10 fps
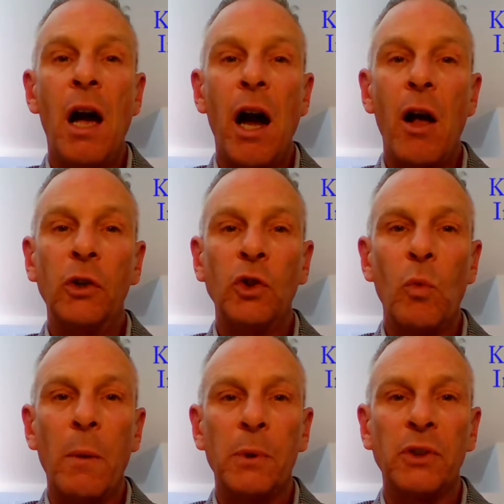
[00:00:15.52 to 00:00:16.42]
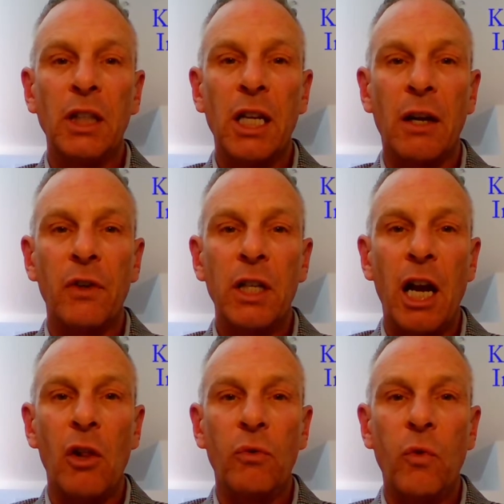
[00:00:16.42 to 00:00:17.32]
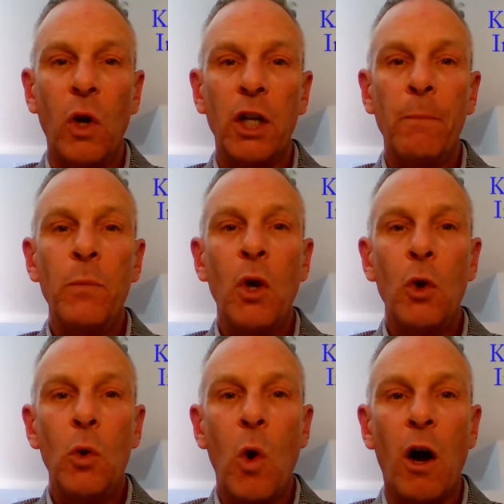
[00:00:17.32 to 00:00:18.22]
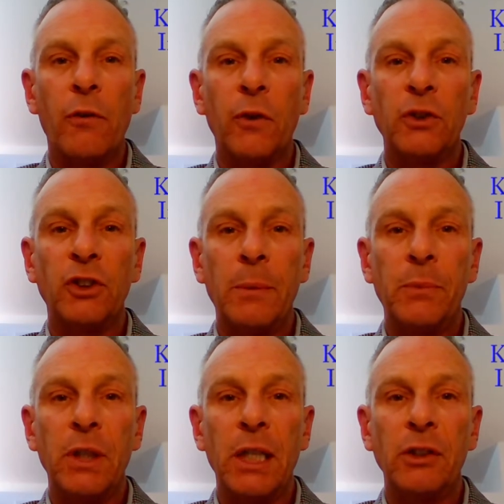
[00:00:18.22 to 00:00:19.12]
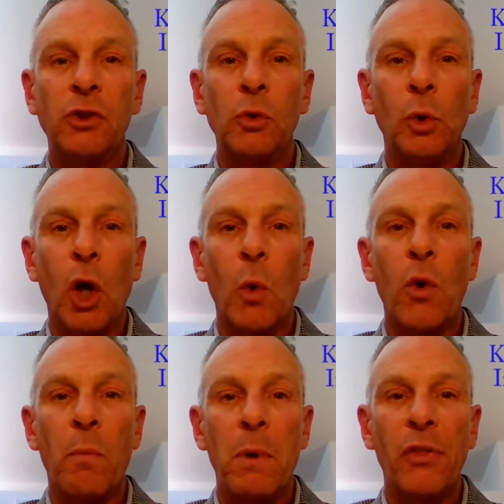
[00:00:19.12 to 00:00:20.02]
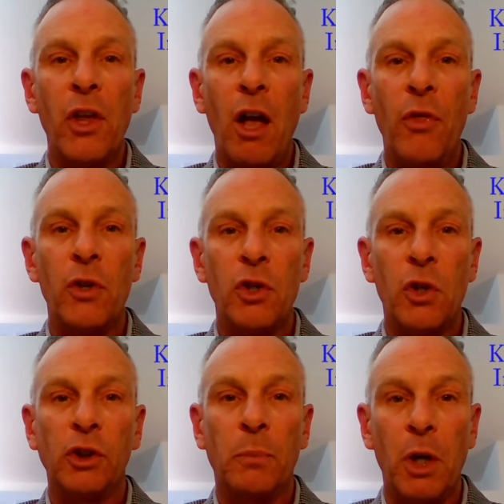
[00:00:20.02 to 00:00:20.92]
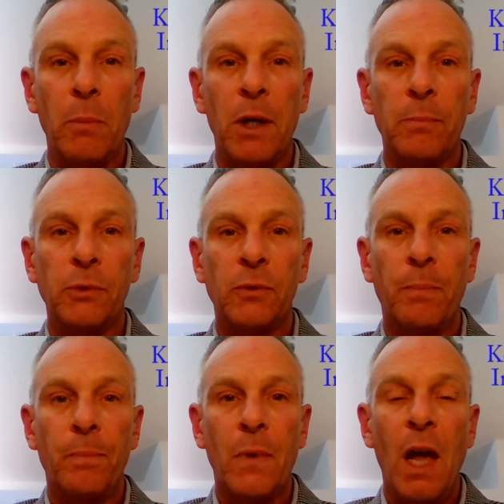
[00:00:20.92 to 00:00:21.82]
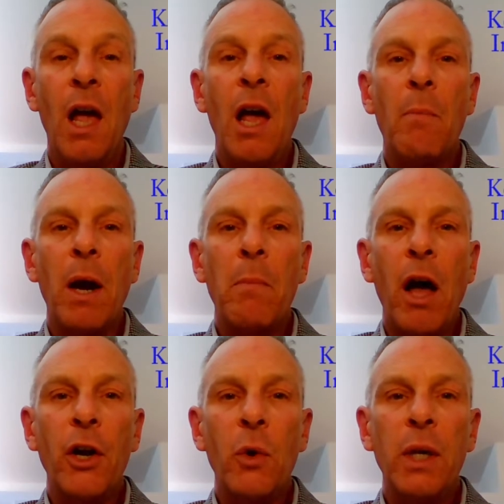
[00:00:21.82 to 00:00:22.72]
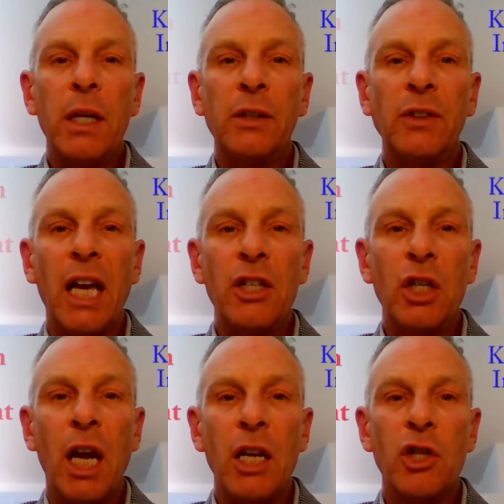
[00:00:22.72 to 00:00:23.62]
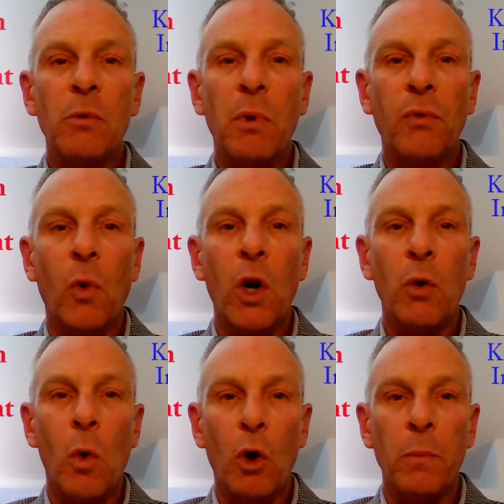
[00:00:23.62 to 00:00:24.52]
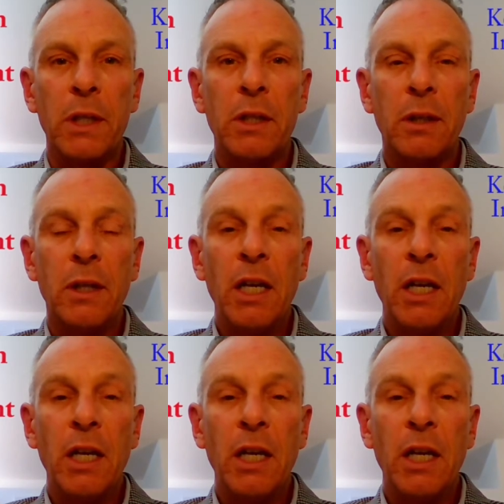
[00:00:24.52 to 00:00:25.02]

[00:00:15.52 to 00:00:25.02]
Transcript: I also represent Covered California, who offers subsidies to lower the monthly health insurance premiums. My motto is education before enrollment.